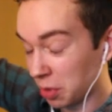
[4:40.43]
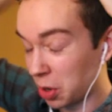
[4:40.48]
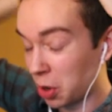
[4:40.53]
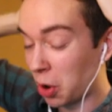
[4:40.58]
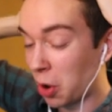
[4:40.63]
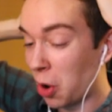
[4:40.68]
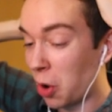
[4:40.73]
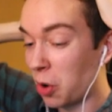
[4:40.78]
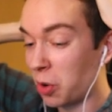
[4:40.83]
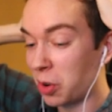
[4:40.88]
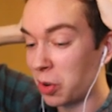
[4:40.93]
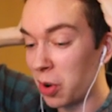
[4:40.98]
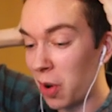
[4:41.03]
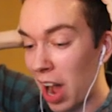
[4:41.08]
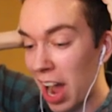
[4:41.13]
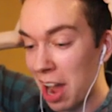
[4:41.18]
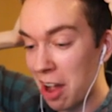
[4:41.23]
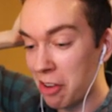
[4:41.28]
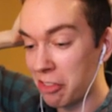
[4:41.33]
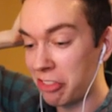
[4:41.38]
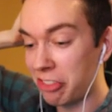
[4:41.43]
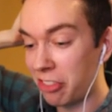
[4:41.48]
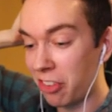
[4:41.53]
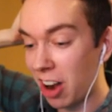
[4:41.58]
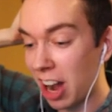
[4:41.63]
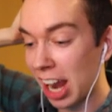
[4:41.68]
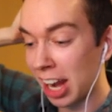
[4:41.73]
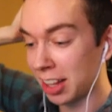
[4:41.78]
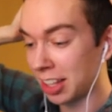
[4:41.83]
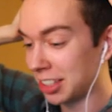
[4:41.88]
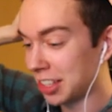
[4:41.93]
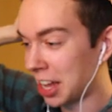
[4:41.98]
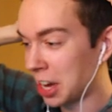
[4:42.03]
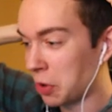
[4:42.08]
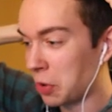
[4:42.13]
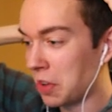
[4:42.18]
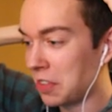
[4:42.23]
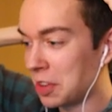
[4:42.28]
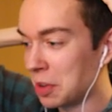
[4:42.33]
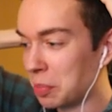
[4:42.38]
oh, I have finally done it.
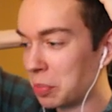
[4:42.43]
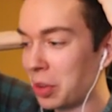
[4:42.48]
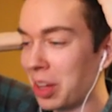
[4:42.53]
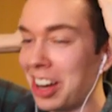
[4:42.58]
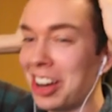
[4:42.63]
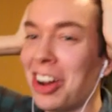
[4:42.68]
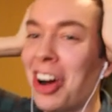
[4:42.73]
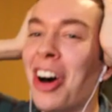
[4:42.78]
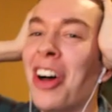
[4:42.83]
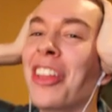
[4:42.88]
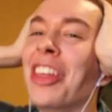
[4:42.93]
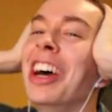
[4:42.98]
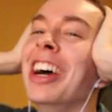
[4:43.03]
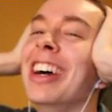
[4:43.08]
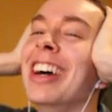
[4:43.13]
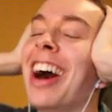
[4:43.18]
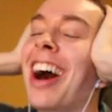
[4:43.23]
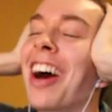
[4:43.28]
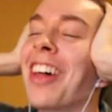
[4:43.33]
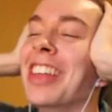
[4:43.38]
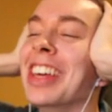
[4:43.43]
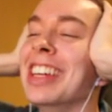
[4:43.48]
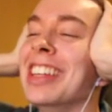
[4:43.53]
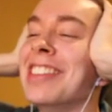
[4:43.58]
We've completed all the